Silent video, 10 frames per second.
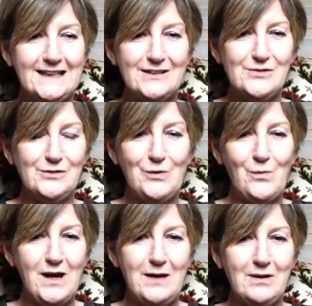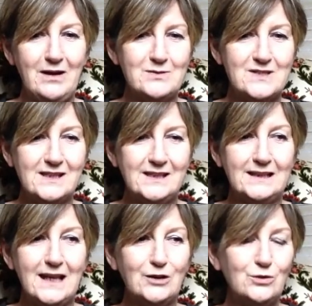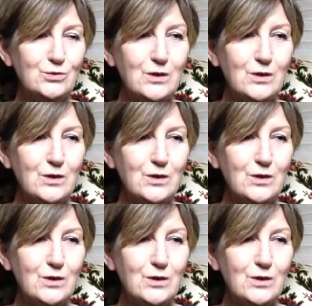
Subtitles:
I don't know why, but I was thinking like, oh,